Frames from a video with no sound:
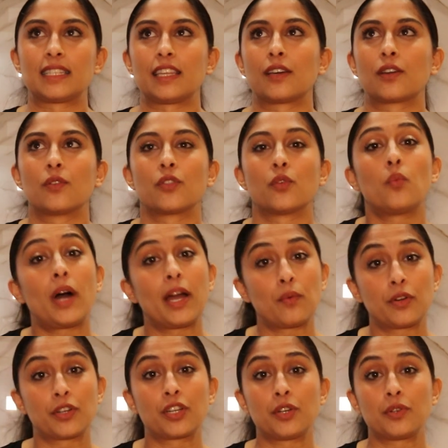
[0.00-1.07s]
say that the white
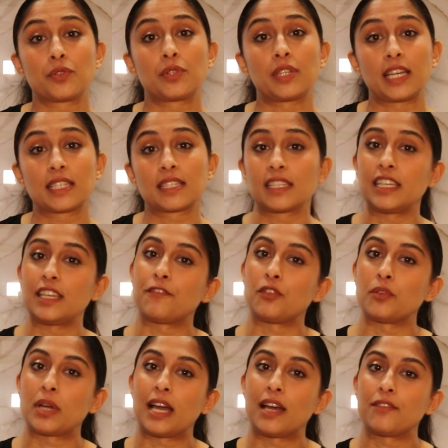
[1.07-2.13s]
one goes nicely if
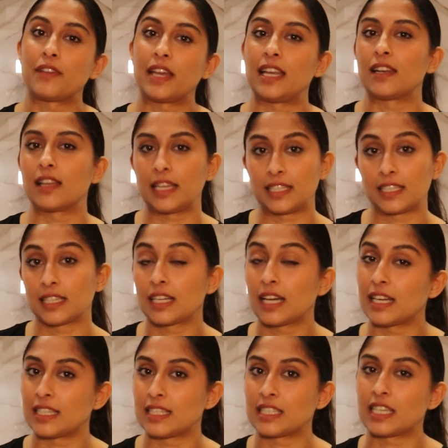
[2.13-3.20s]
you have a lighter
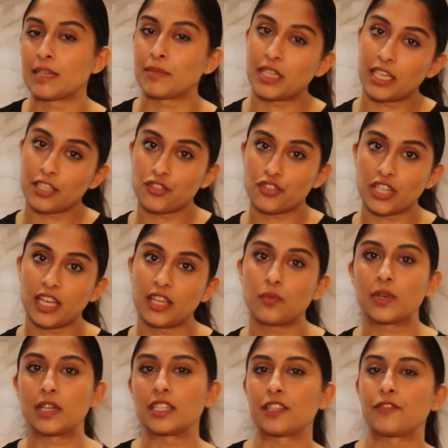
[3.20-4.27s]
color scheme kitchen,
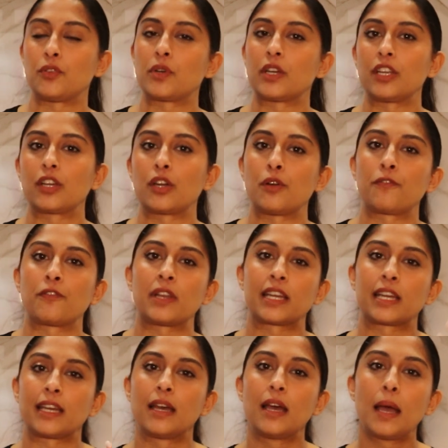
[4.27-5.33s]
whereas if you're going to go for like
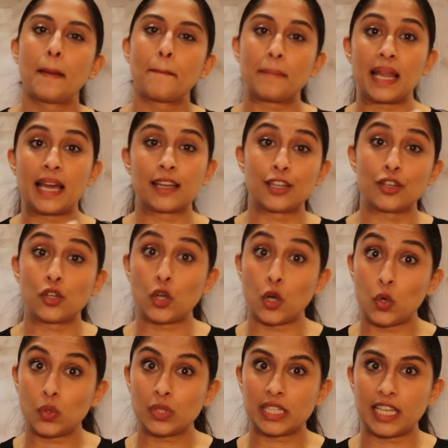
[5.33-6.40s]
a black and
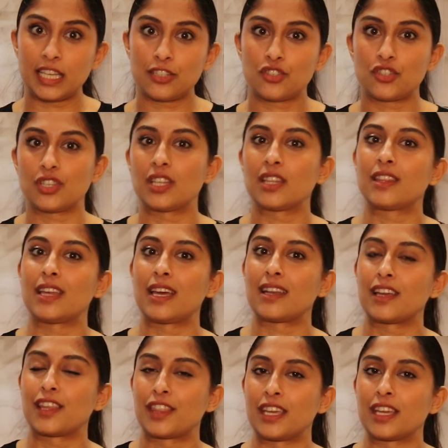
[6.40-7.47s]
gold kitchen, then
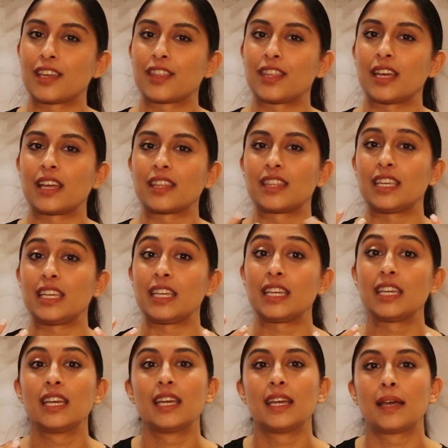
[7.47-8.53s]
I think that
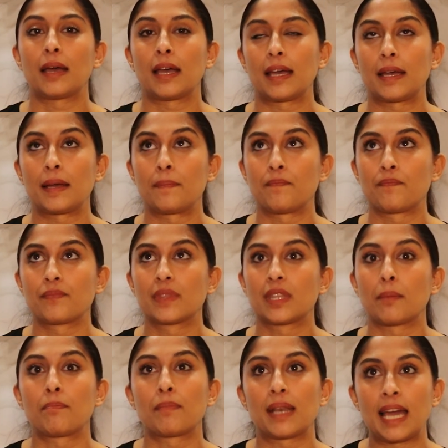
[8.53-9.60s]
the
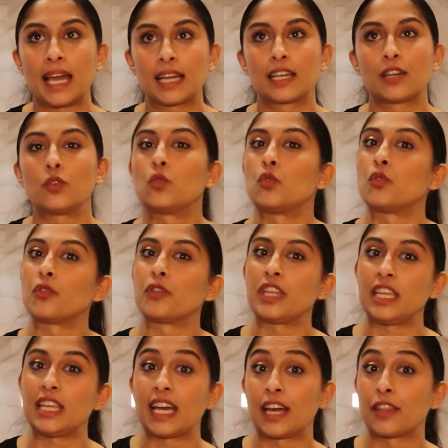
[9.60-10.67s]
black or
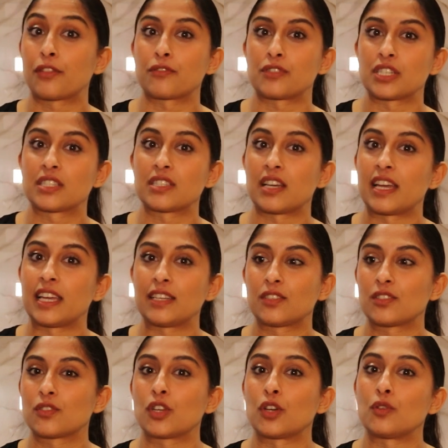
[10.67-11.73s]
the
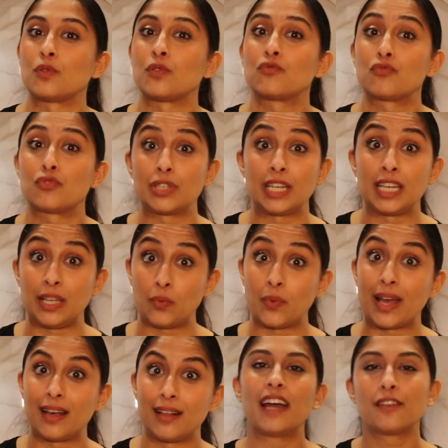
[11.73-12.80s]
anthracite go really
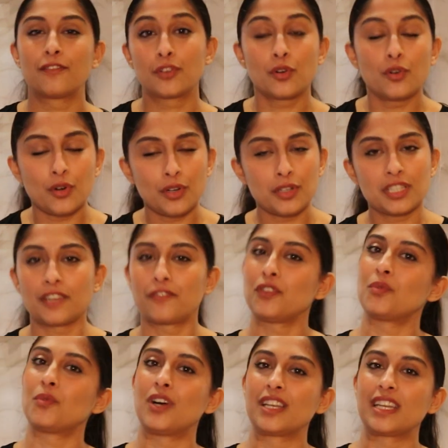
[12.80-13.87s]
well. And of course, if
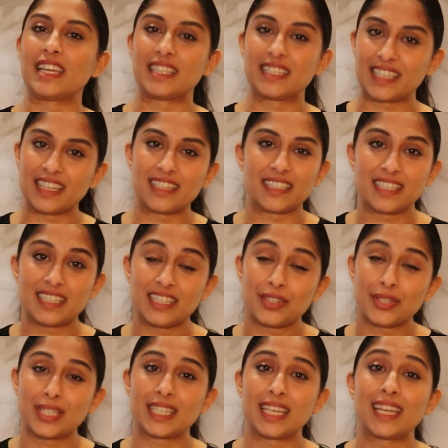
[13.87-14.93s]
you want a stainless steel
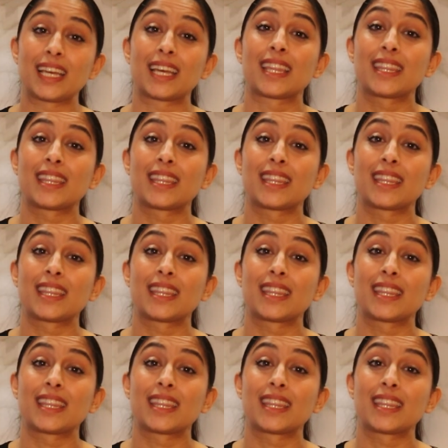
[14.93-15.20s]
sink,